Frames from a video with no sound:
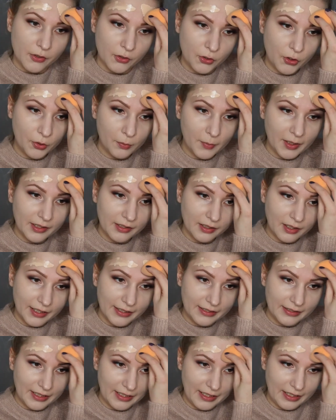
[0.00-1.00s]
to my
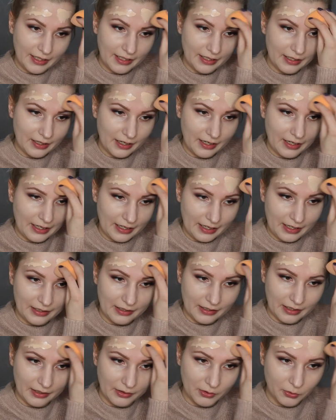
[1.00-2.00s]
19
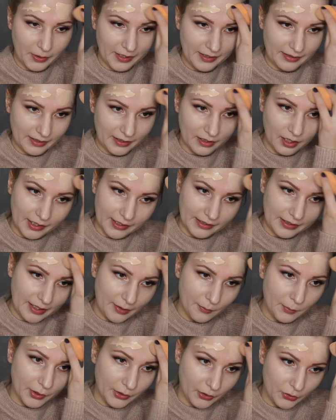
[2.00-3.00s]
in
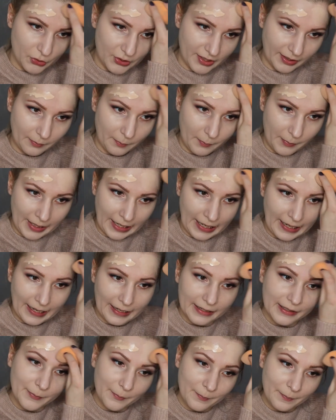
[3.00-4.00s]
2019 project
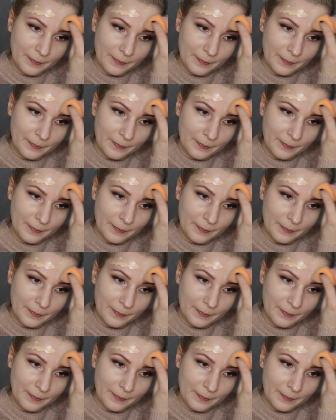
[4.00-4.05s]
pan.